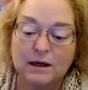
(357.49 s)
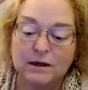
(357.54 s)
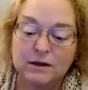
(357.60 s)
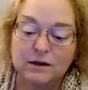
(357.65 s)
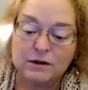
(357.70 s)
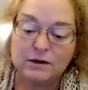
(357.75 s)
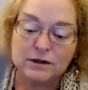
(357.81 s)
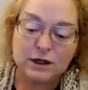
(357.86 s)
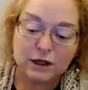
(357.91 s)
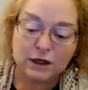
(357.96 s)

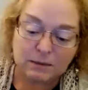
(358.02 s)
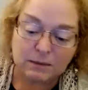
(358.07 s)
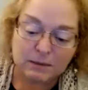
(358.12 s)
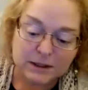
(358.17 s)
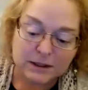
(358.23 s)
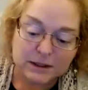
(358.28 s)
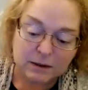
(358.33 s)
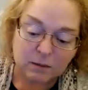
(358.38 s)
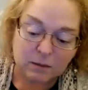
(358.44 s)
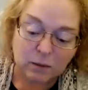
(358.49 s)
There's gonna be
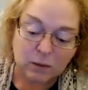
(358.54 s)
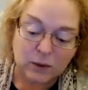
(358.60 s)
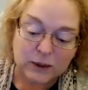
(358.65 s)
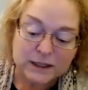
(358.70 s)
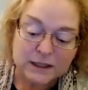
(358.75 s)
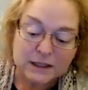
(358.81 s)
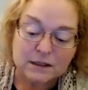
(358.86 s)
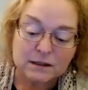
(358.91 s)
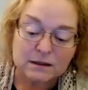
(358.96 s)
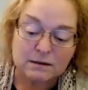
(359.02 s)
some
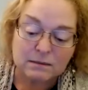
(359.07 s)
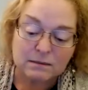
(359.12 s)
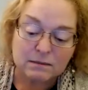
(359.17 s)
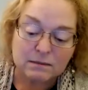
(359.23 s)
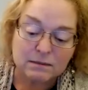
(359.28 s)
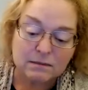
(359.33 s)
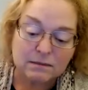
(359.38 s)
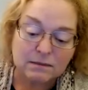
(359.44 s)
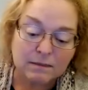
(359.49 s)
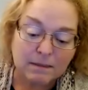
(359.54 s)

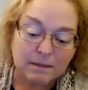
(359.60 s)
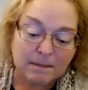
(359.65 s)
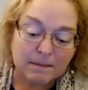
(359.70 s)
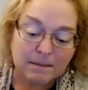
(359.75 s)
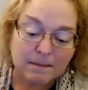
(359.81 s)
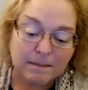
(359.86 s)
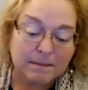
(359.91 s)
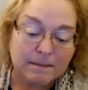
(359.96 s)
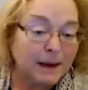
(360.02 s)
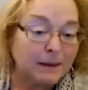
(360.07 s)
winsome,
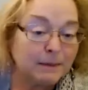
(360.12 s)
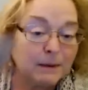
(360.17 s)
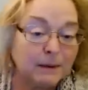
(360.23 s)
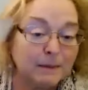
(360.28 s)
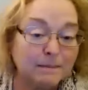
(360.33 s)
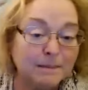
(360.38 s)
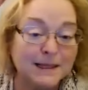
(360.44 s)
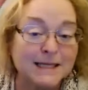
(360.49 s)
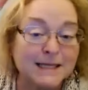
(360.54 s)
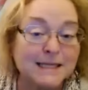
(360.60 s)
maybe
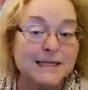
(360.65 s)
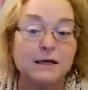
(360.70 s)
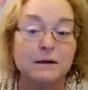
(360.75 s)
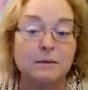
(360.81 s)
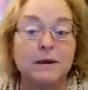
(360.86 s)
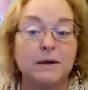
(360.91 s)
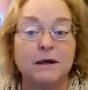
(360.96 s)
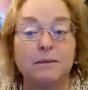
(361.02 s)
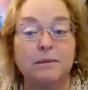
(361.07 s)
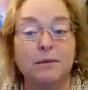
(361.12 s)
missing
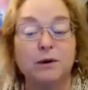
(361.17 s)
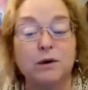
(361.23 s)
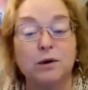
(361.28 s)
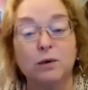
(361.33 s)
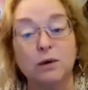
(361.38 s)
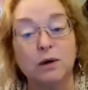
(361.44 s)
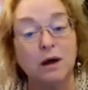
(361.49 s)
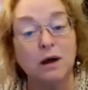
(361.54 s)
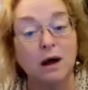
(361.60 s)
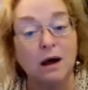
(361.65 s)
people
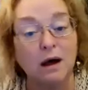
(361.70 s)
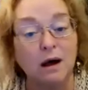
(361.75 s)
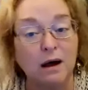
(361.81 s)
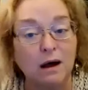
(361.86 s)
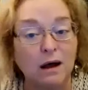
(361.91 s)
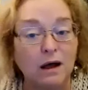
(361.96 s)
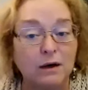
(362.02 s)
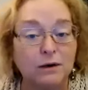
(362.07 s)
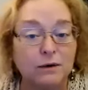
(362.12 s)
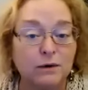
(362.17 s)
who are
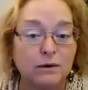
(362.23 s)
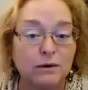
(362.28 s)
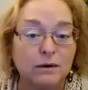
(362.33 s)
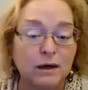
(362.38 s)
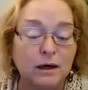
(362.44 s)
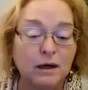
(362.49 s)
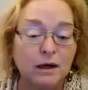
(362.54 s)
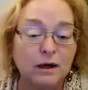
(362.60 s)
gone or